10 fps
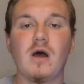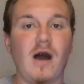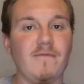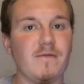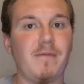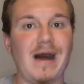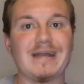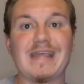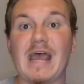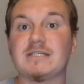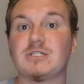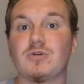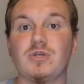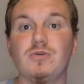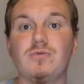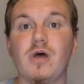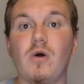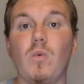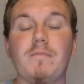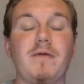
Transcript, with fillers: of the podcast so you know what